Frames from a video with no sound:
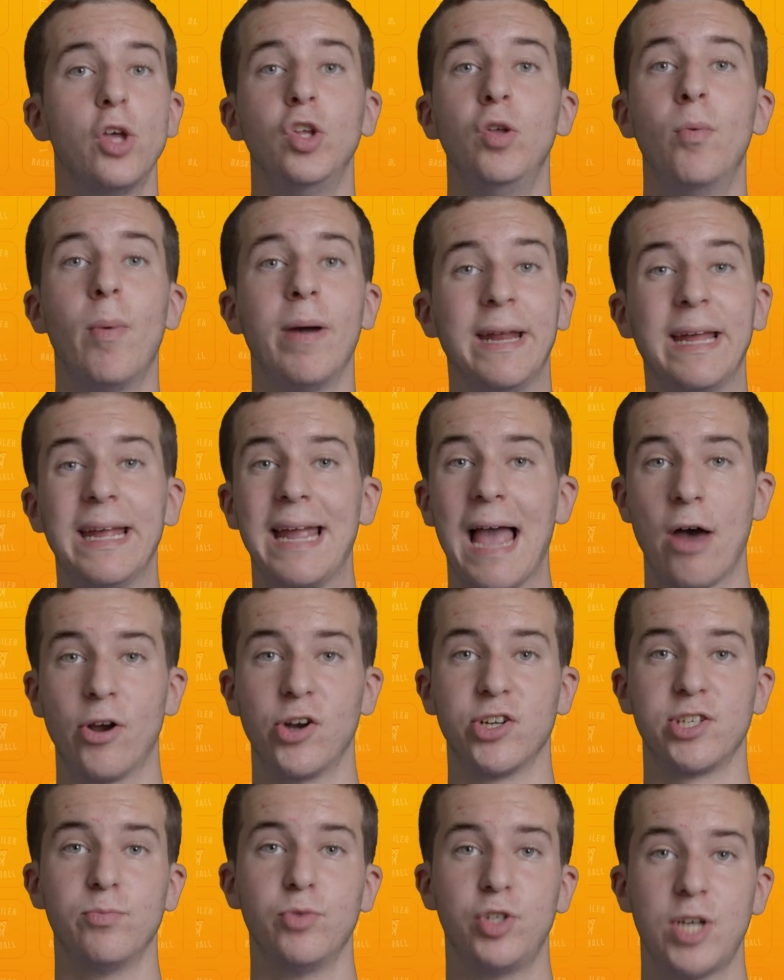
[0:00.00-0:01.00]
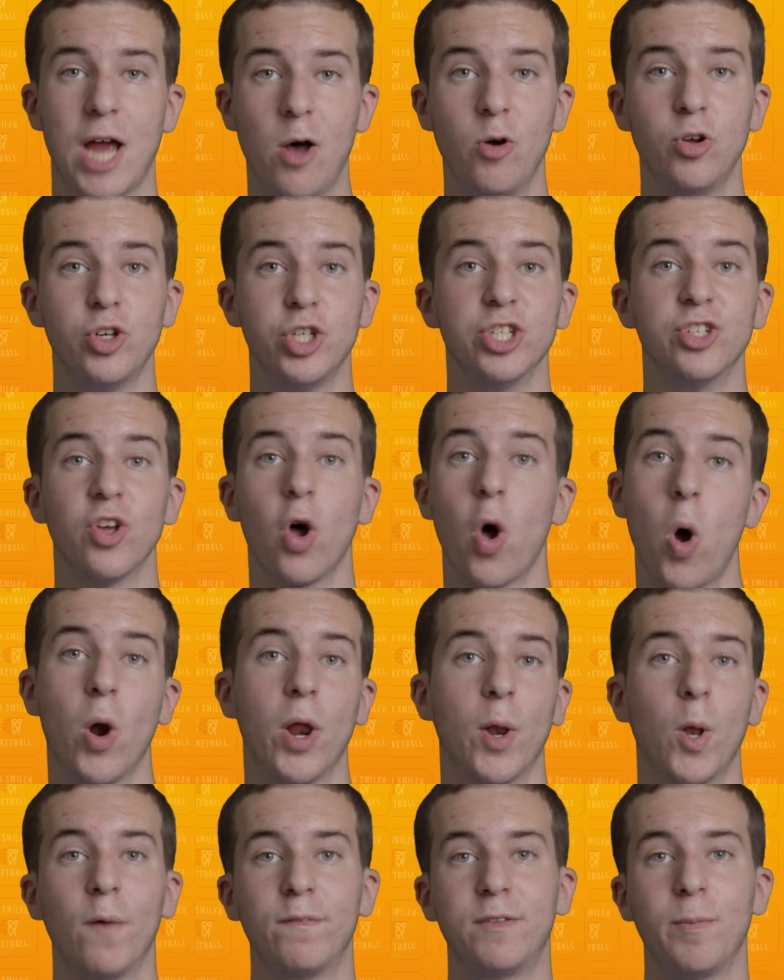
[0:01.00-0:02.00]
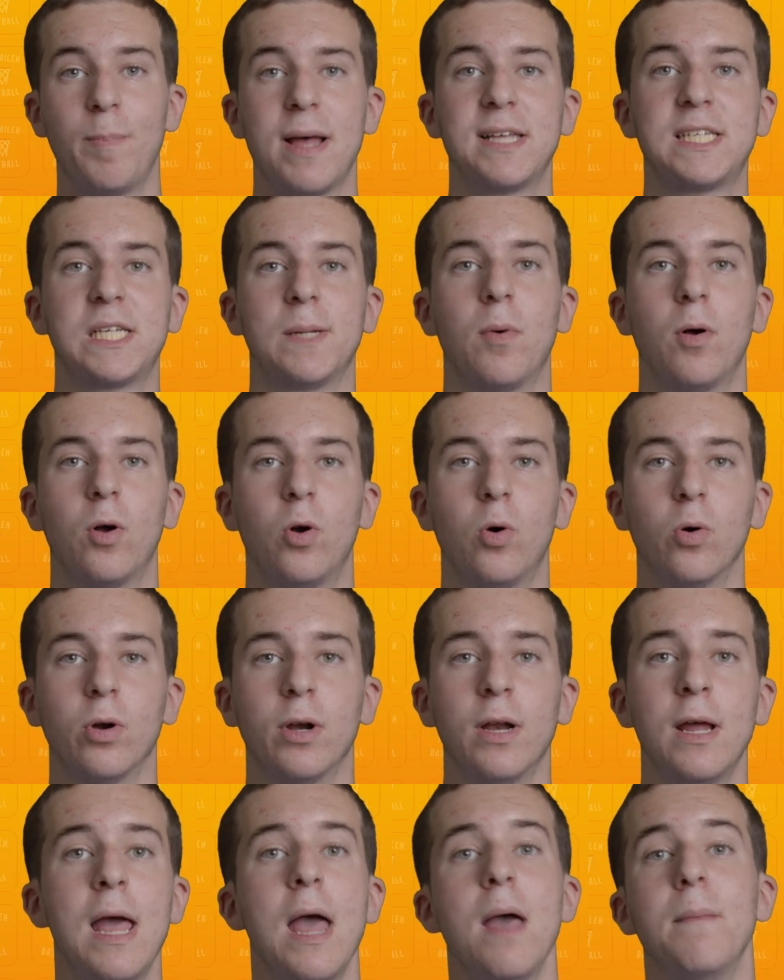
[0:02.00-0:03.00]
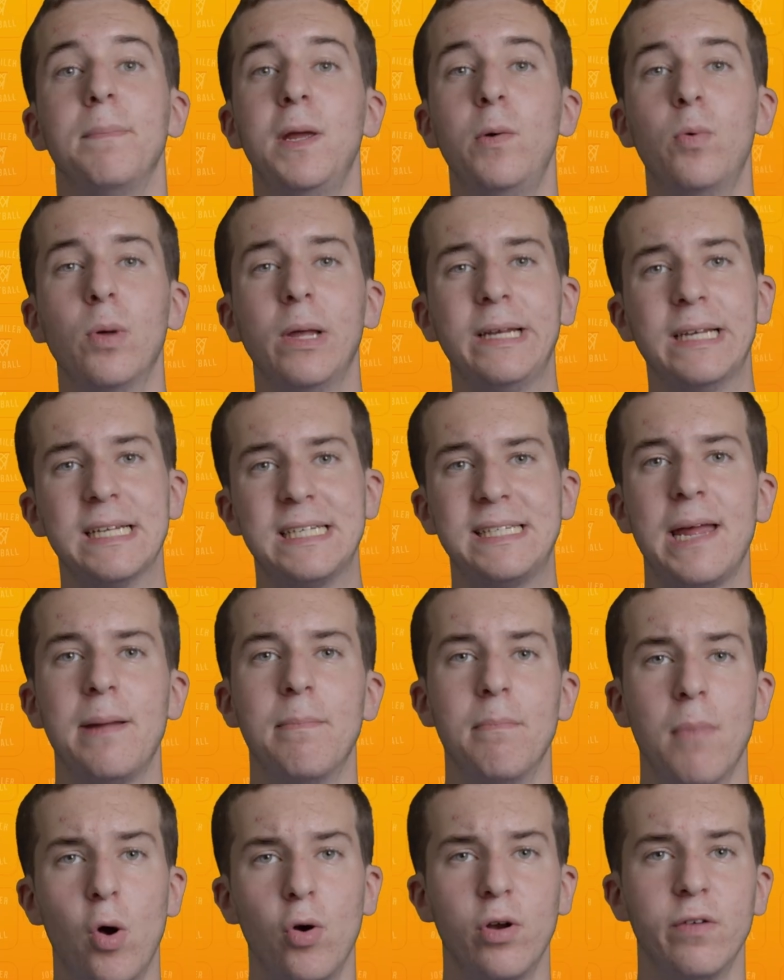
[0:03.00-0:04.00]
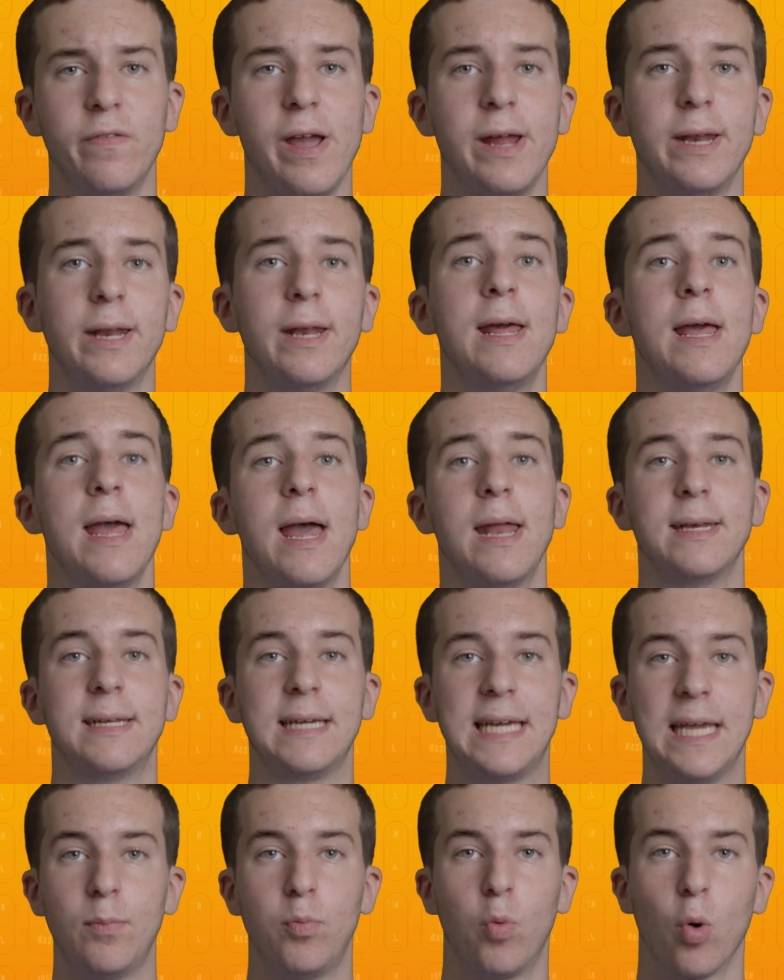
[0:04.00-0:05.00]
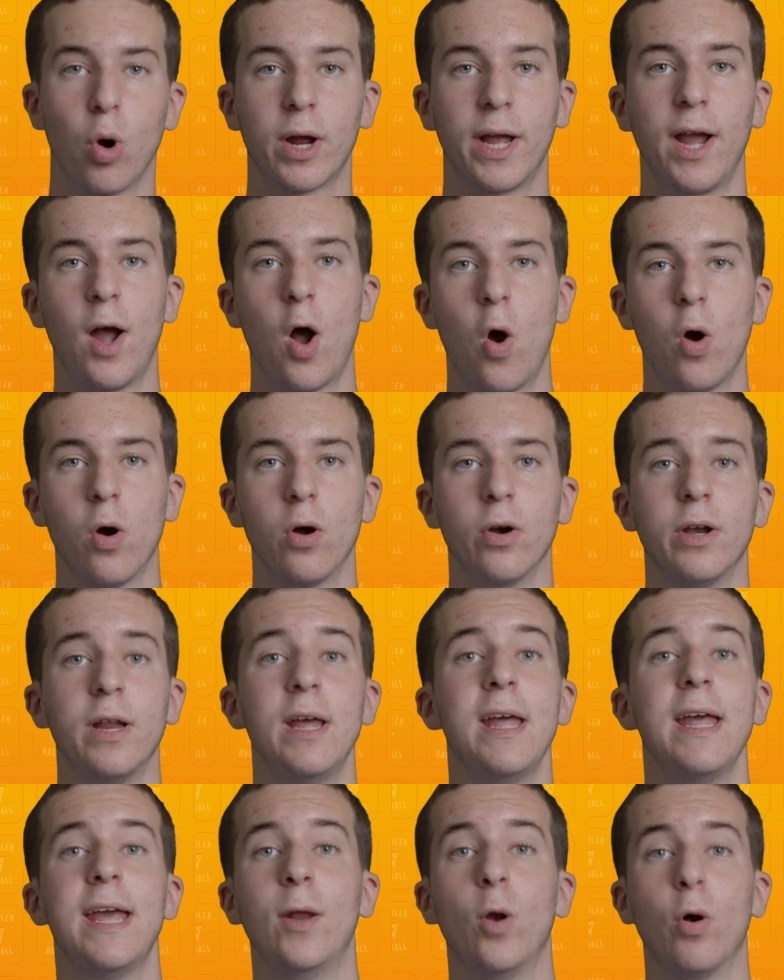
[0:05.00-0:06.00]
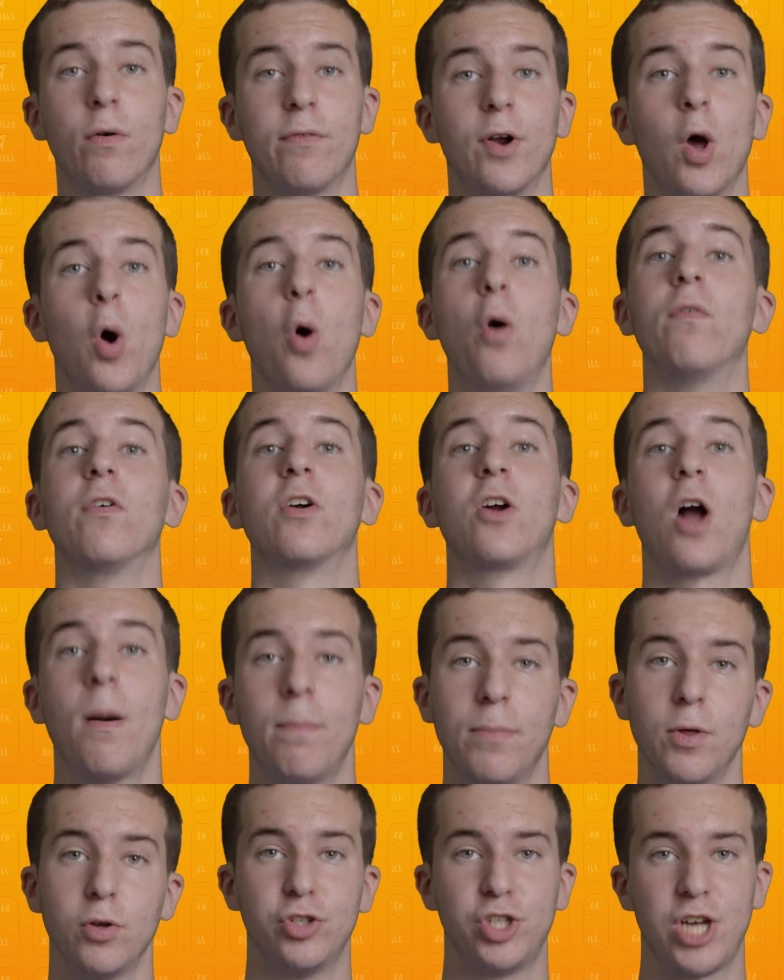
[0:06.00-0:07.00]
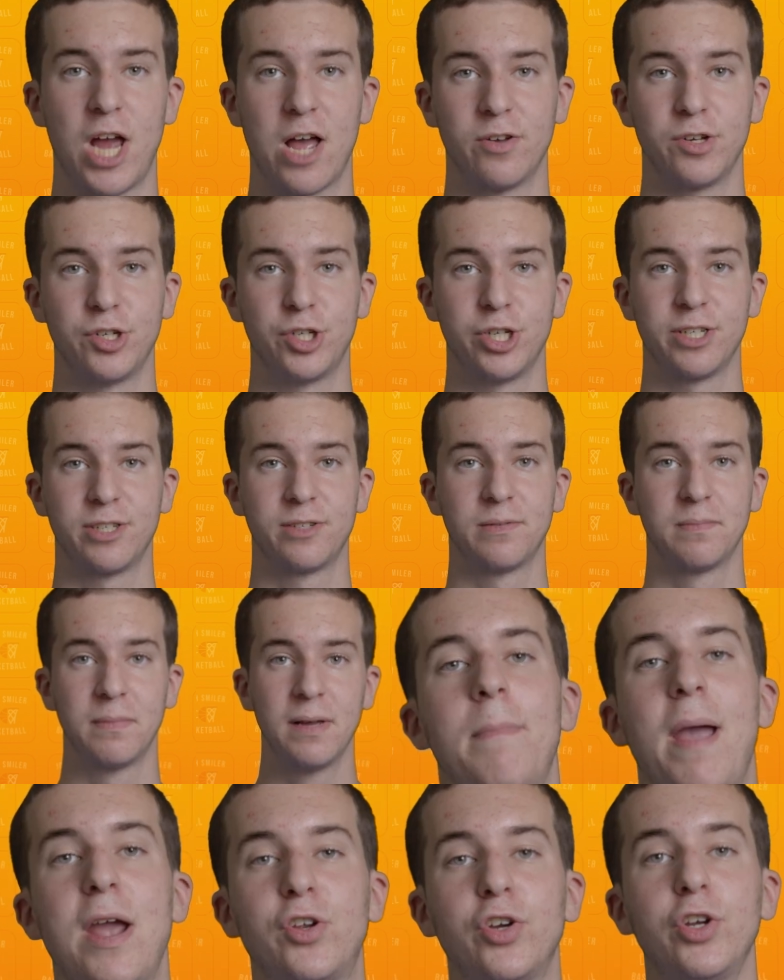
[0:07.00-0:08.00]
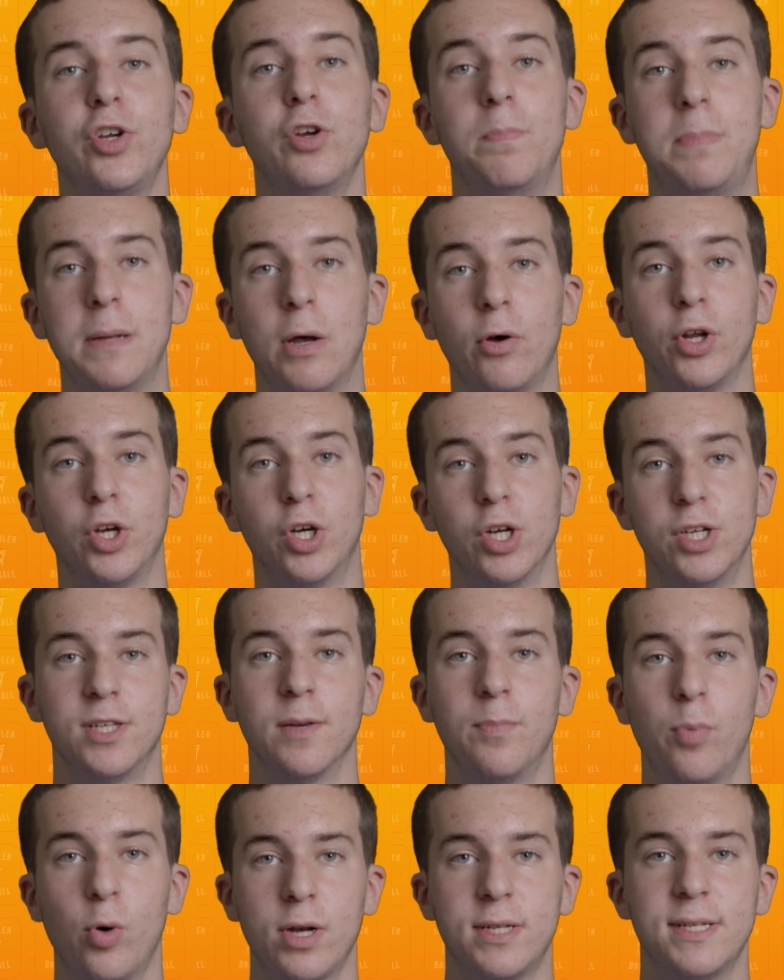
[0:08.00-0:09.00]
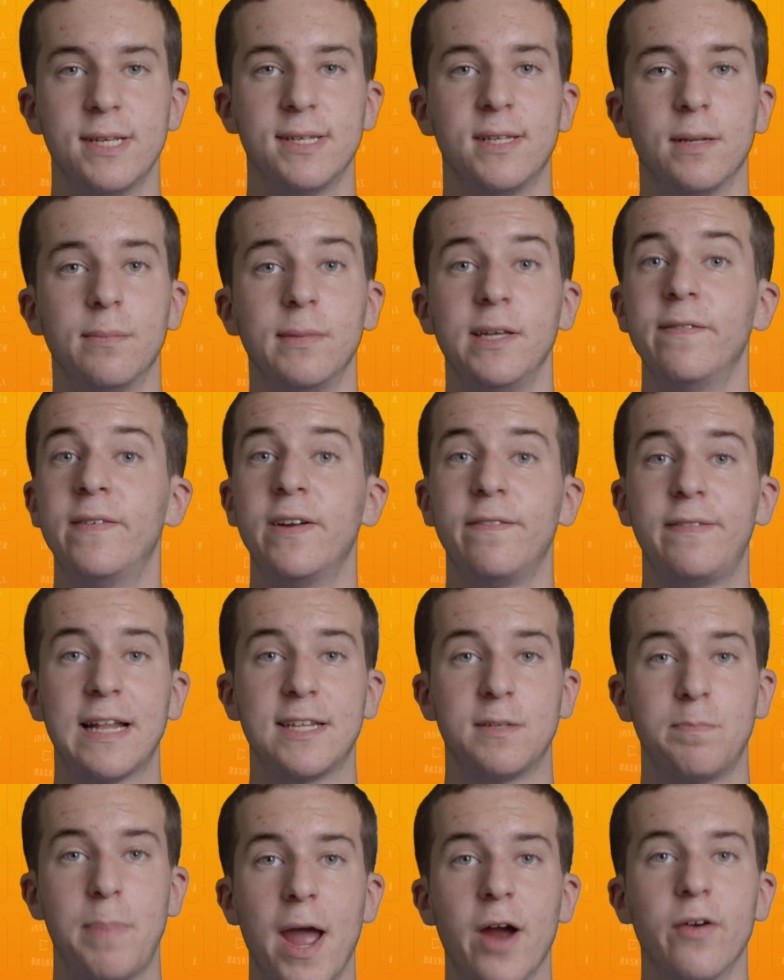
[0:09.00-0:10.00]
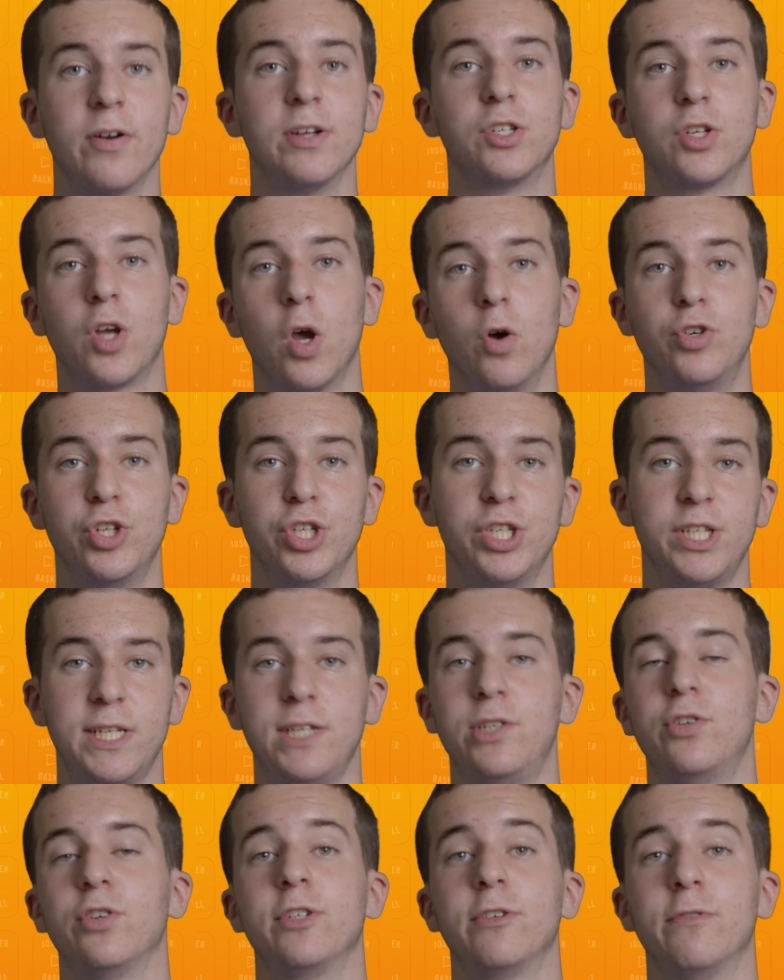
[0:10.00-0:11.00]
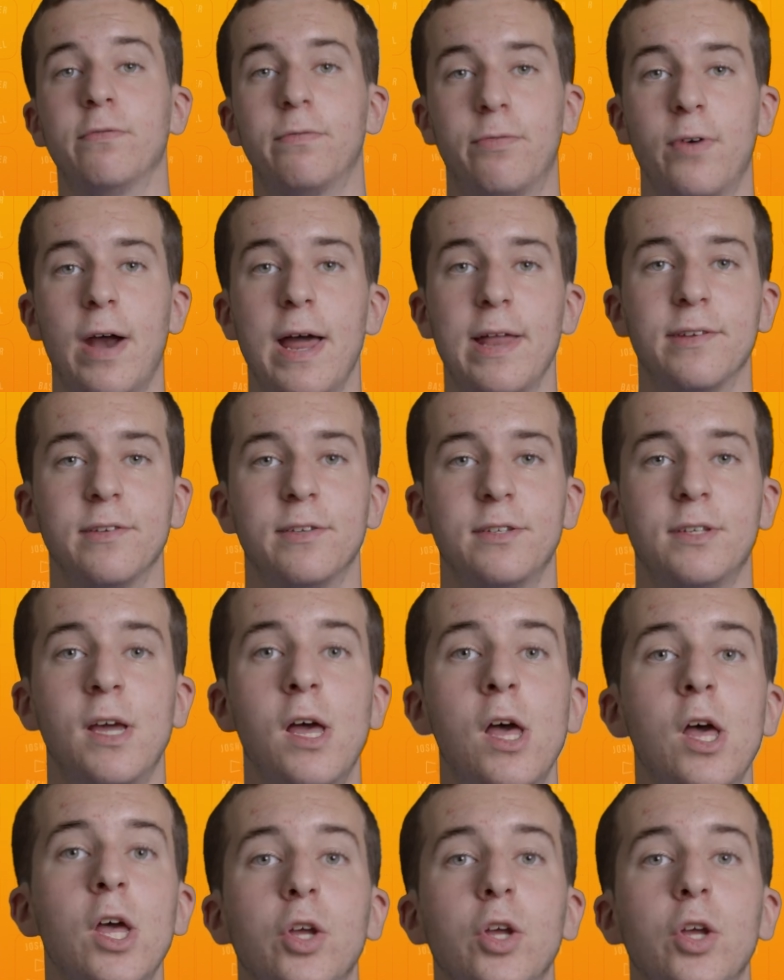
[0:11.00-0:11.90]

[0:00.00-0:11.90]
You might encounter some challenges on and off the basketball court. Be willing to stay motivated and to keep working hard in order to overcome those challenges. Make sure you build a good support system, even if that's parents, coaches, teachers, and friends.